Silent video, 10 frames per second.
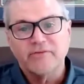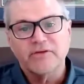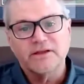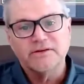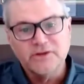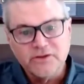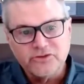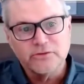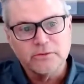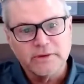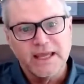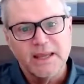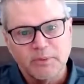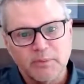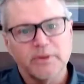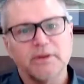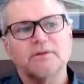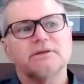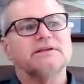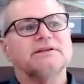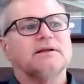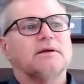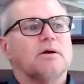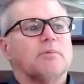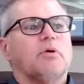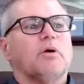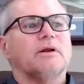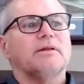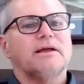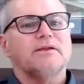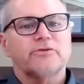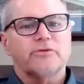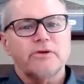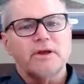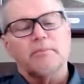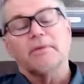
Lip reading: additional capabilities that are part of that script,